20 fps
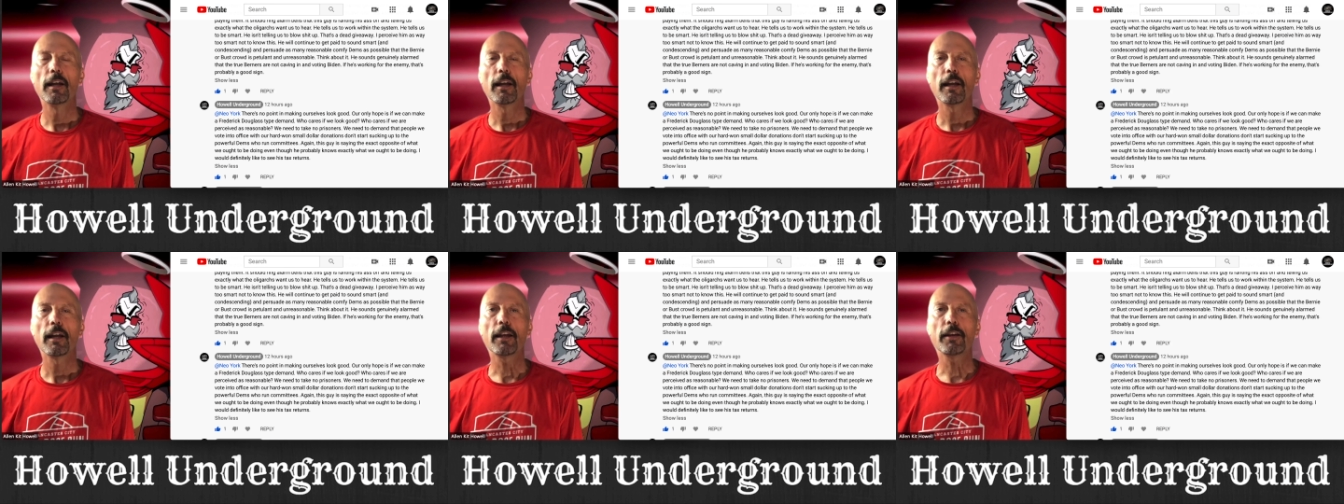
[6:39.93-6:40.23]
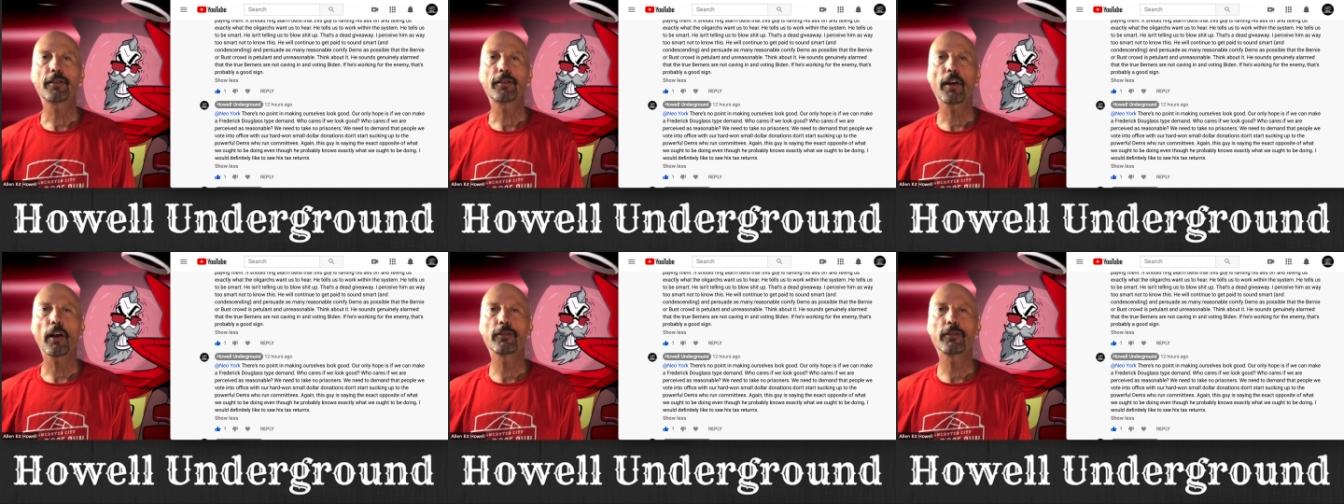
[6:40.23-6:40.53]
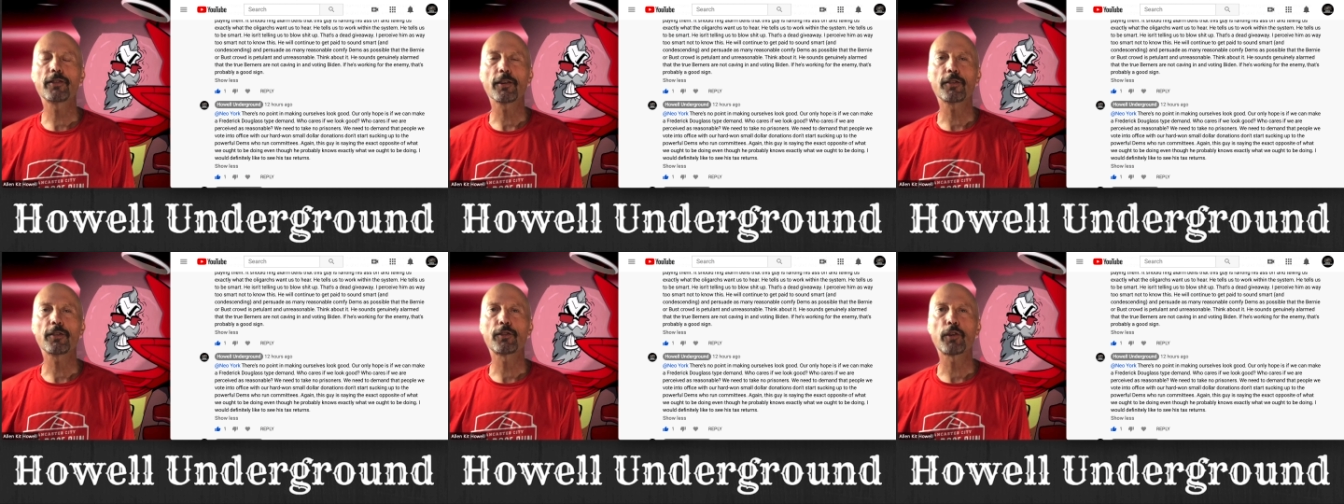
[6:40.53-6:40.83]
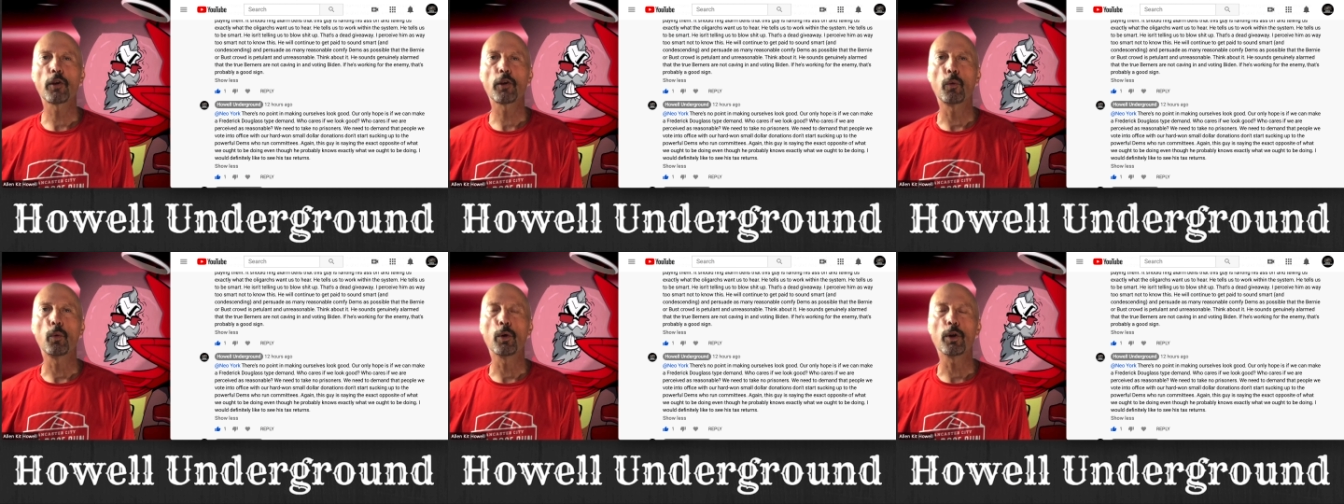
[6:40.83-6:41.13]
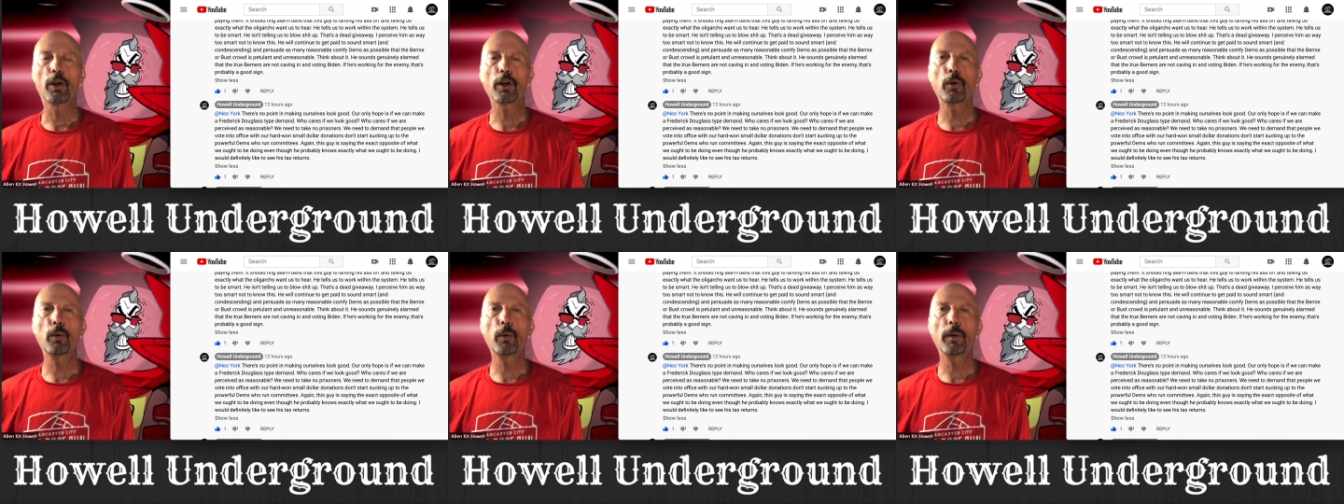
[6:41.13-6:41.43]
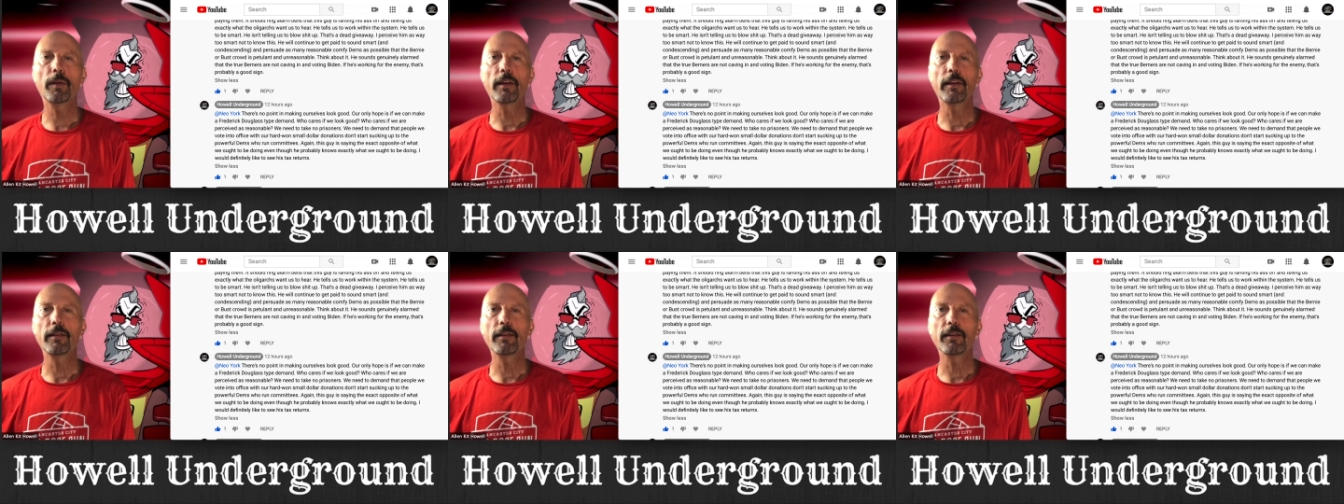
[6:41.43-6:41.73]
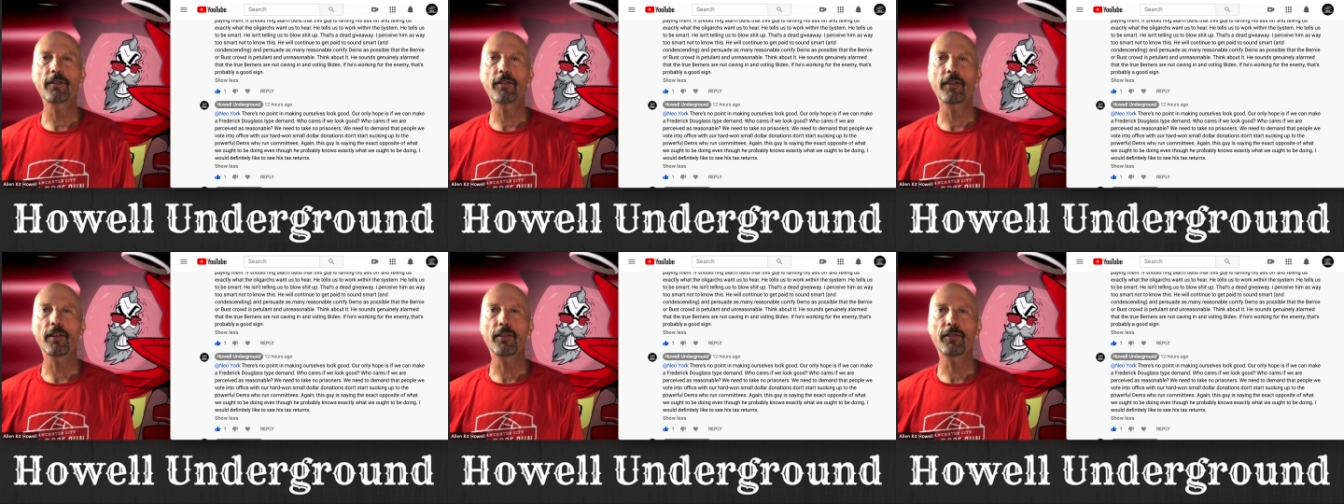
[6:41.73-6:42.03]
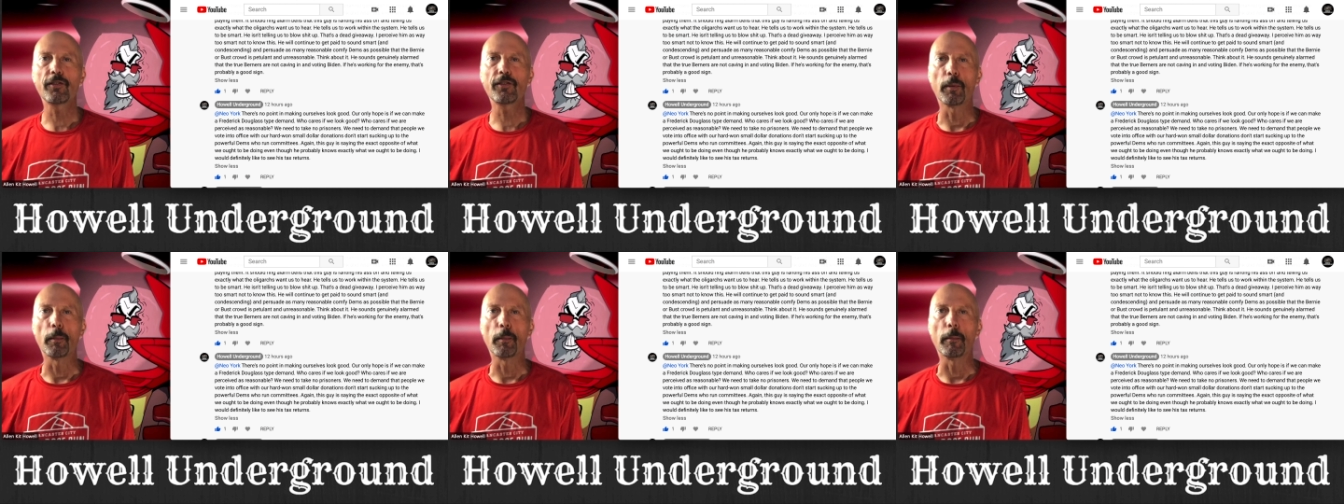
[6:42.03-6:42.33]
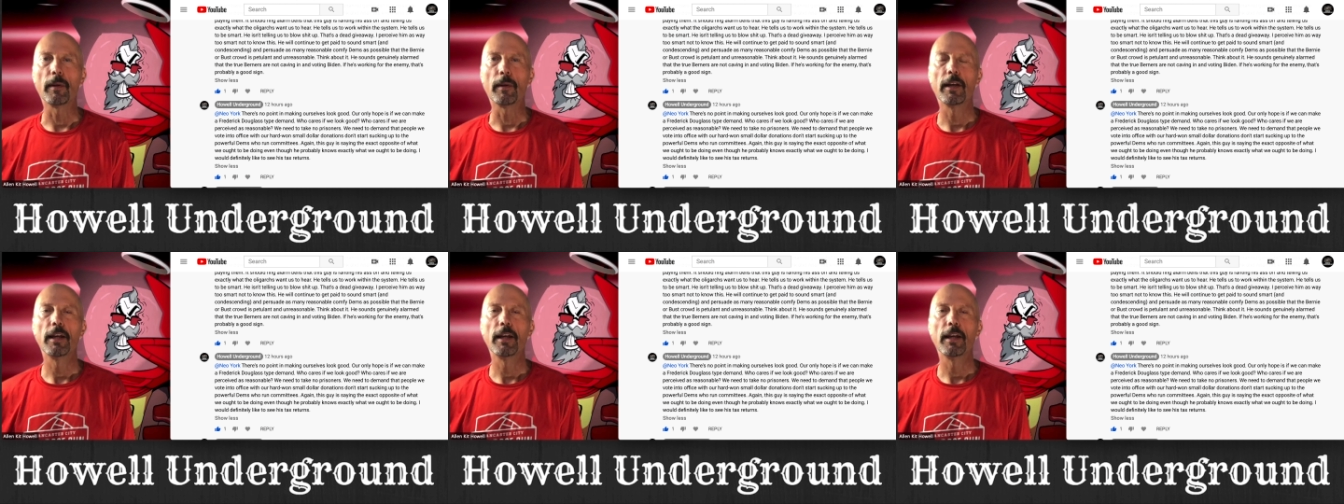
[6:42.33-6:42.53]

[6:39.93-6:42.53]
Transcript: He tells us to work within the system.